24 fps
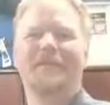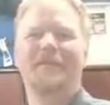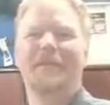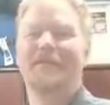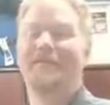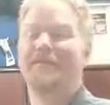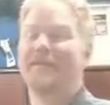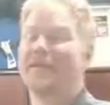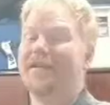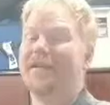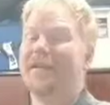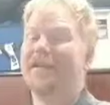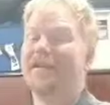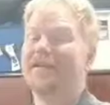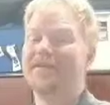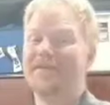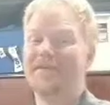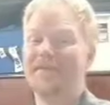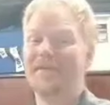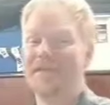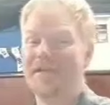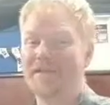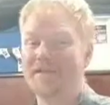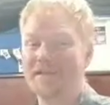If the
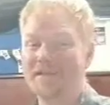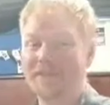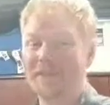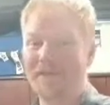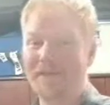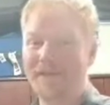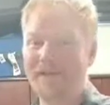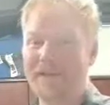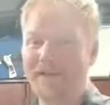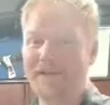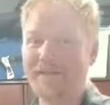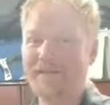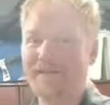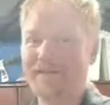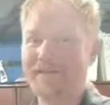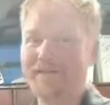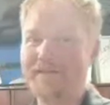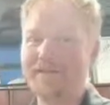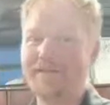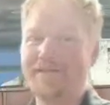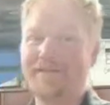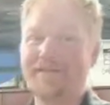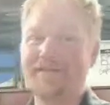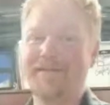customer doesn't want it,
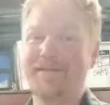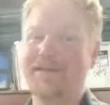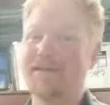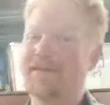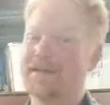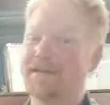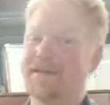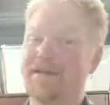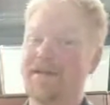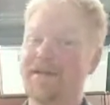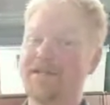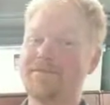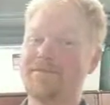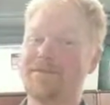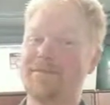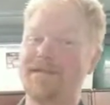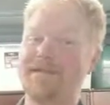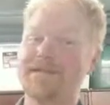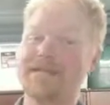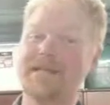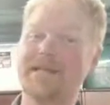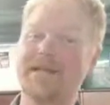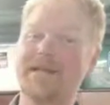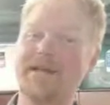or the customer
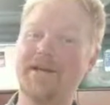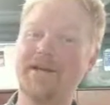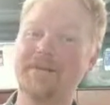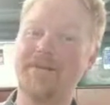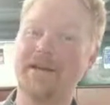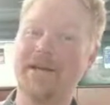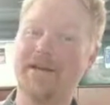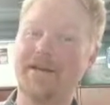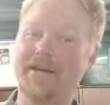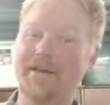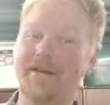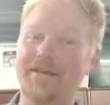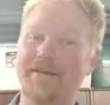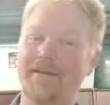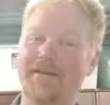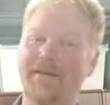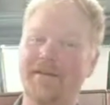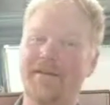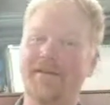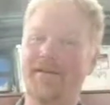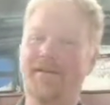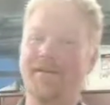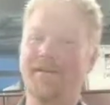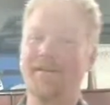doesn't care about it,
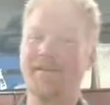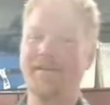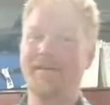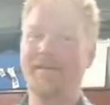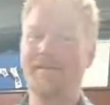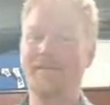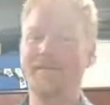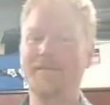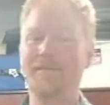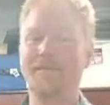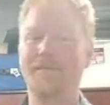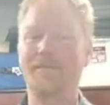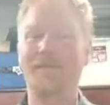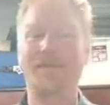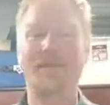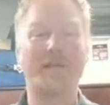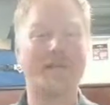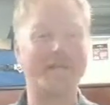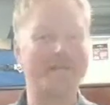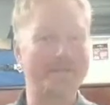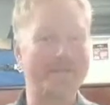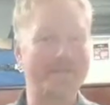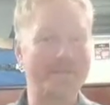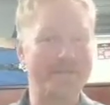
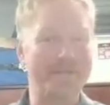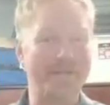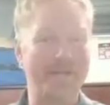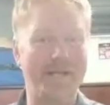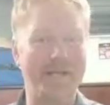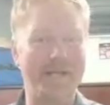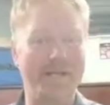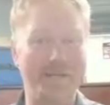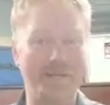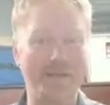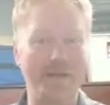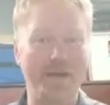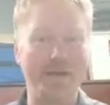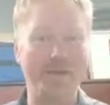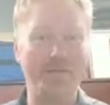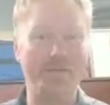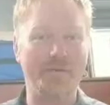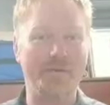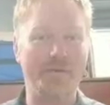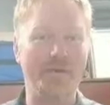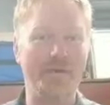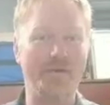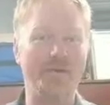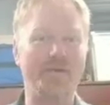the customer's not going to pay
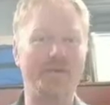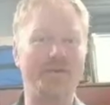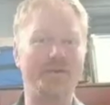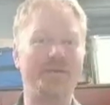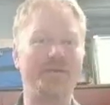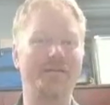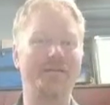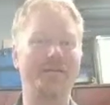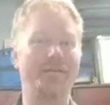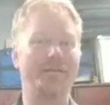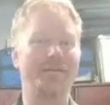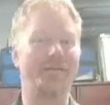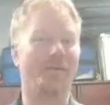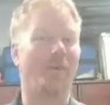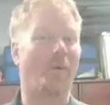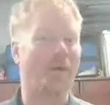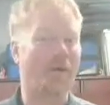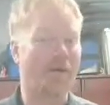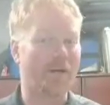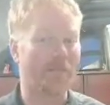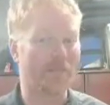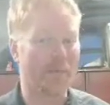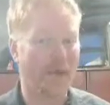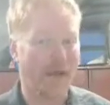for it or
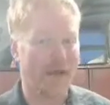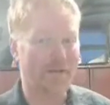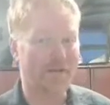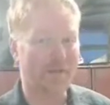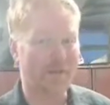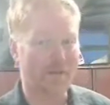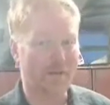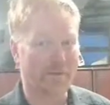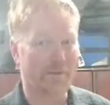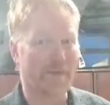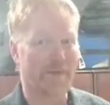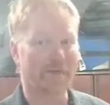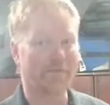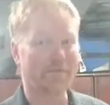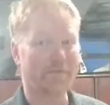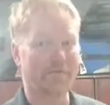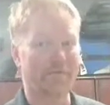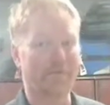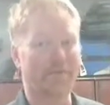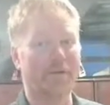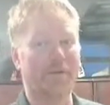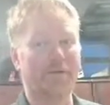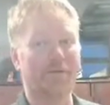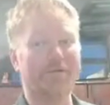come back to you again
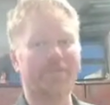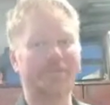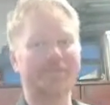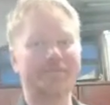for it.